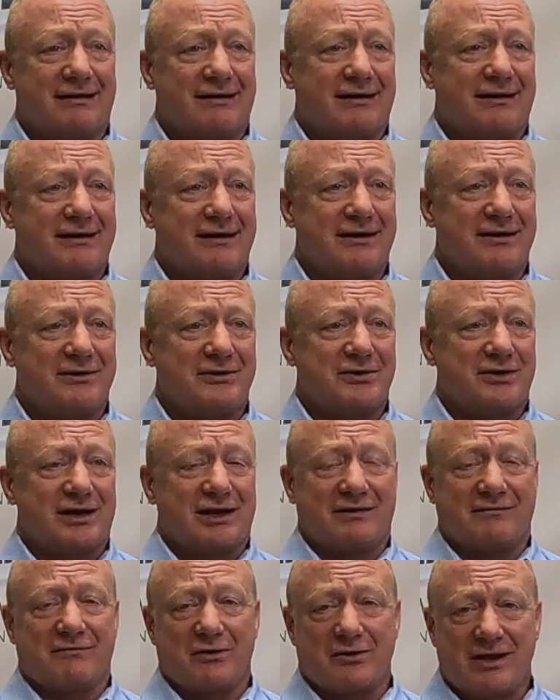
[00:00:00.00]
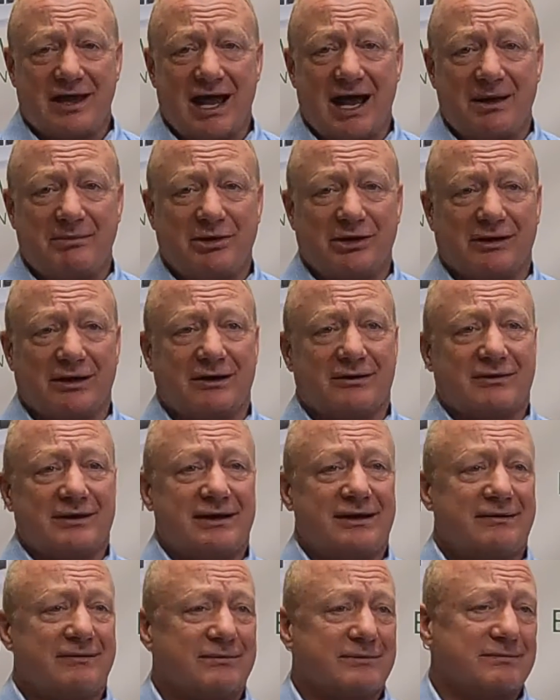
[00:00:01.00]
You're getting
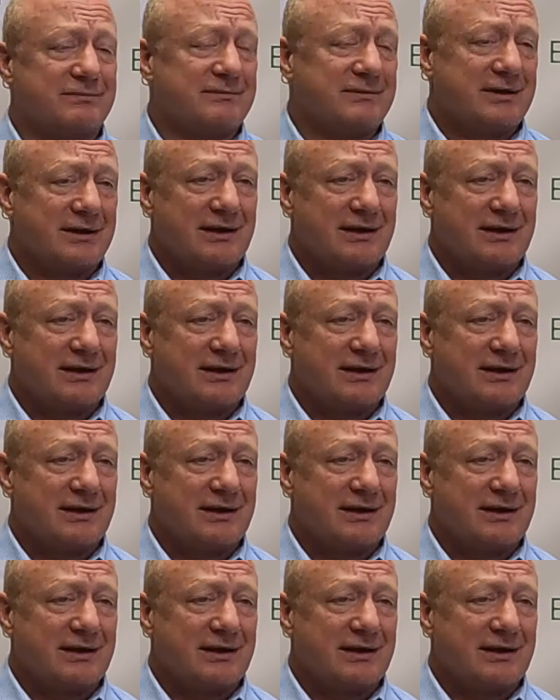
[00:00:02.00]
vocabulary, you're